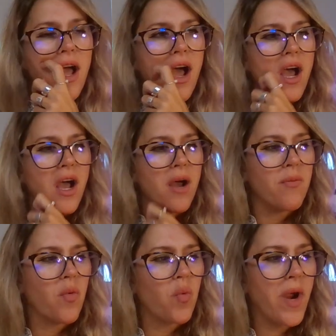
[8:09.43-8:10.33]

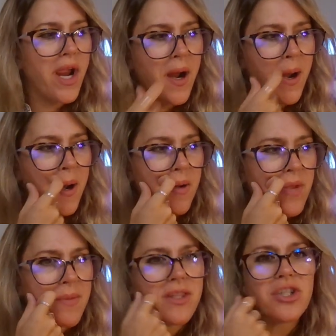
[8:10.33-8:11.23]
where
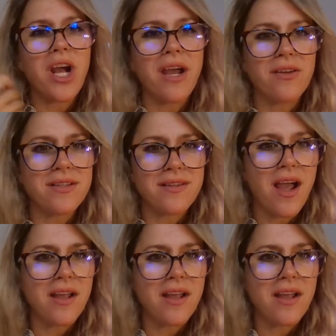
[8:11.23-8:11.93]
maybe the child is,